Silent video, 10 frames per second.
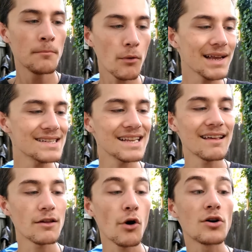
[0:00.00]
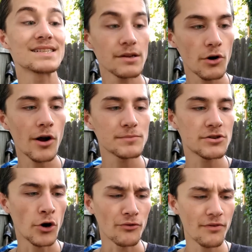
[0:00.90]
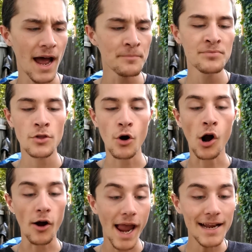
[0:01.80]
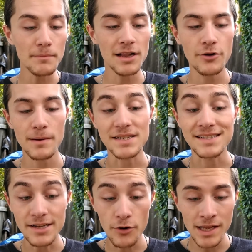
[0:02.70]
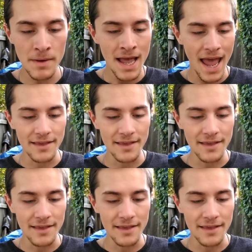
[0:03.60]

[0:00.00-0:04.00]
But we can see that there are 0 grams of total fat, there are 80 milligrams of sodium,